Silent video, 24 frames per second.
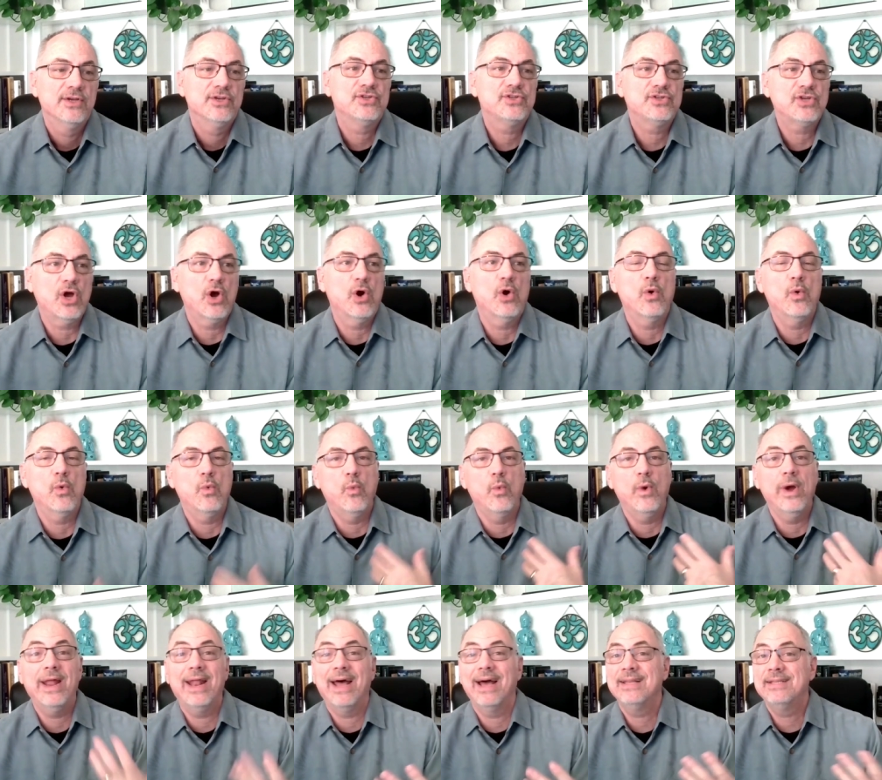so
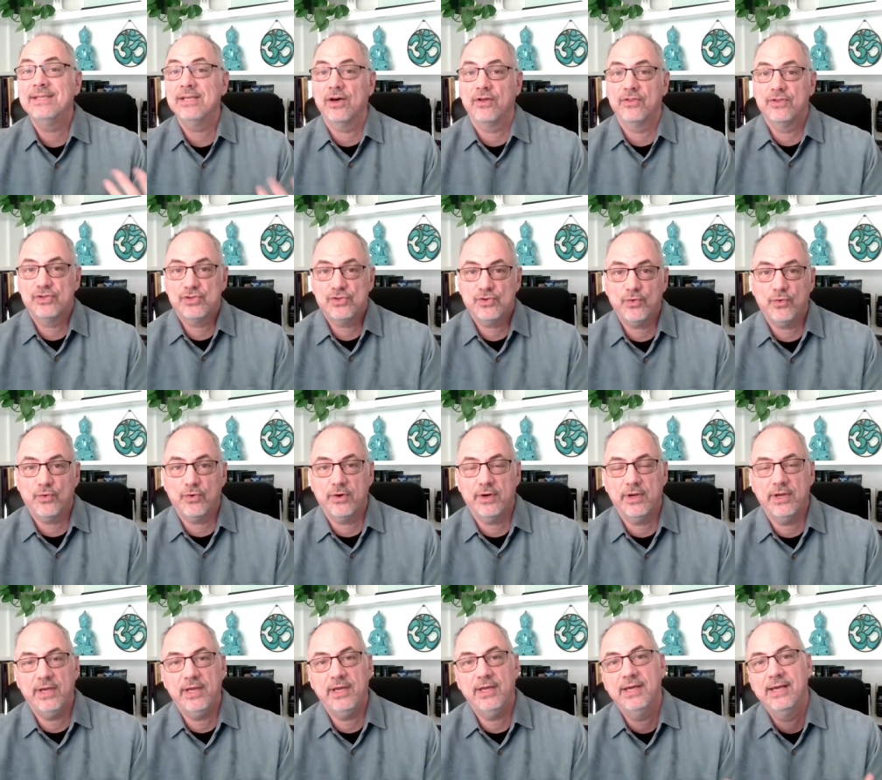when i tell the
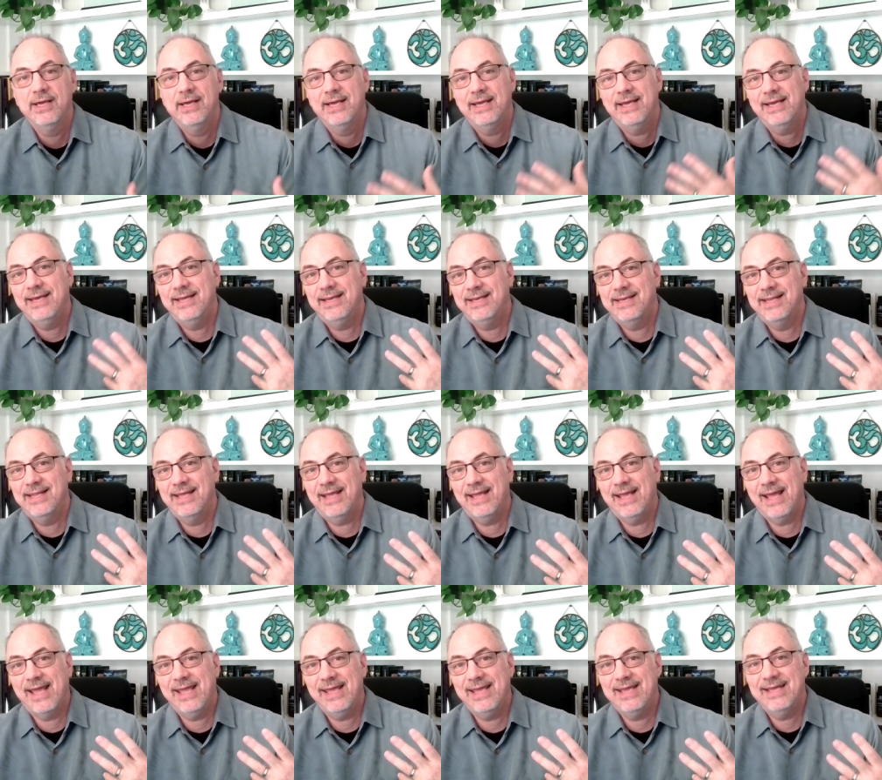story it, it
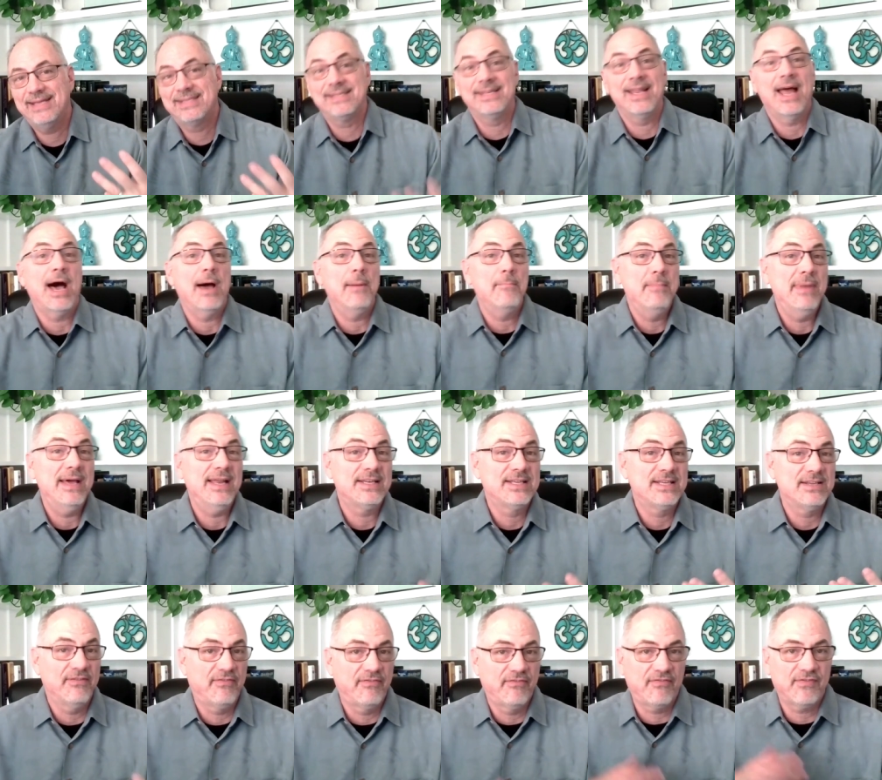it's not meant
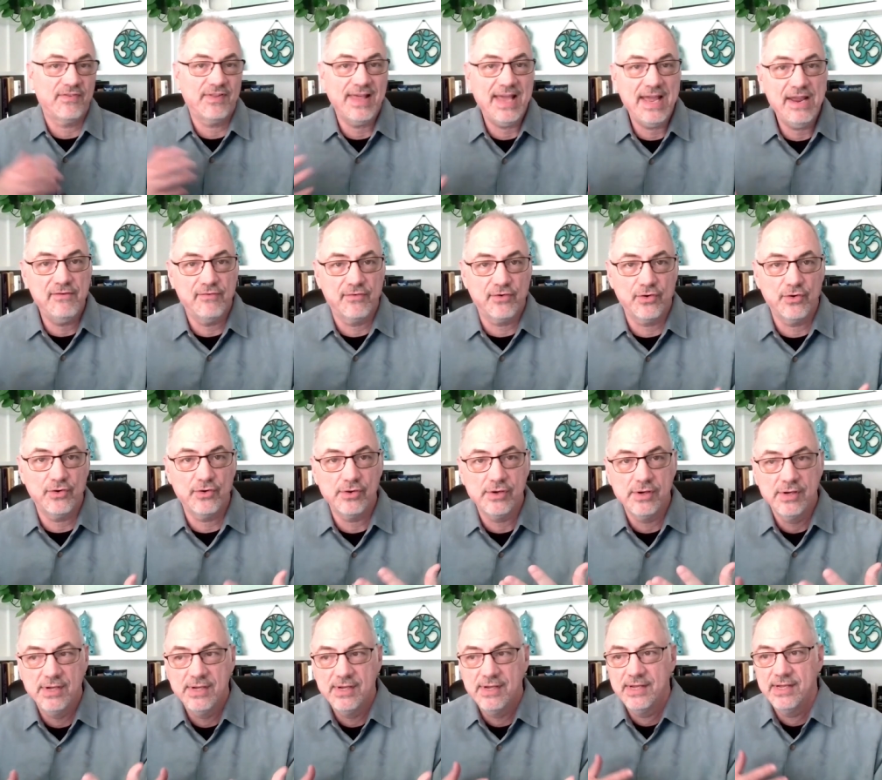to
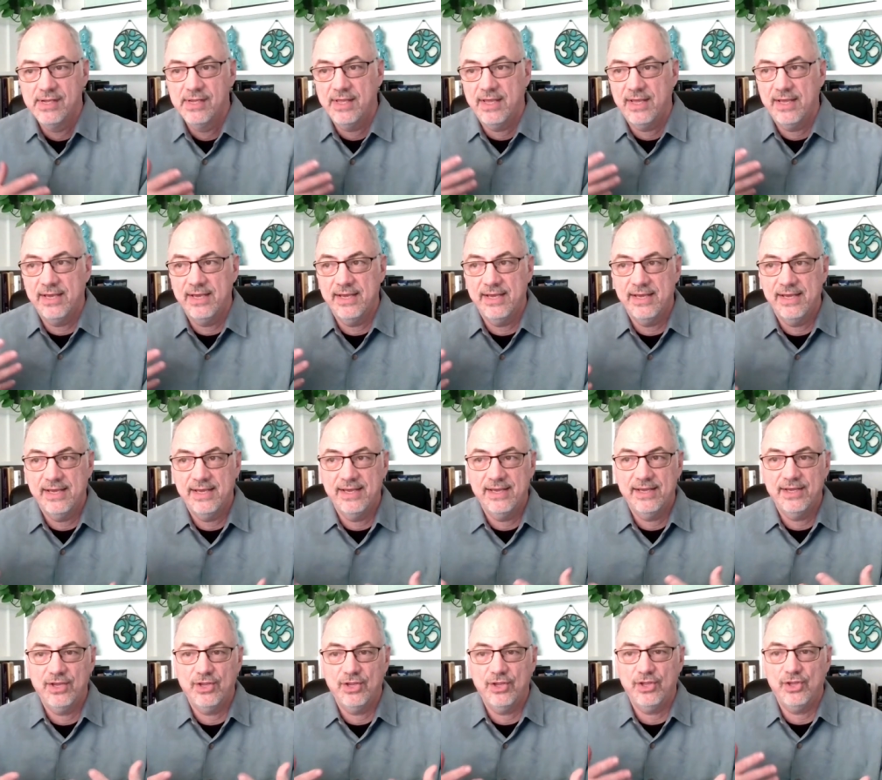flavor uh,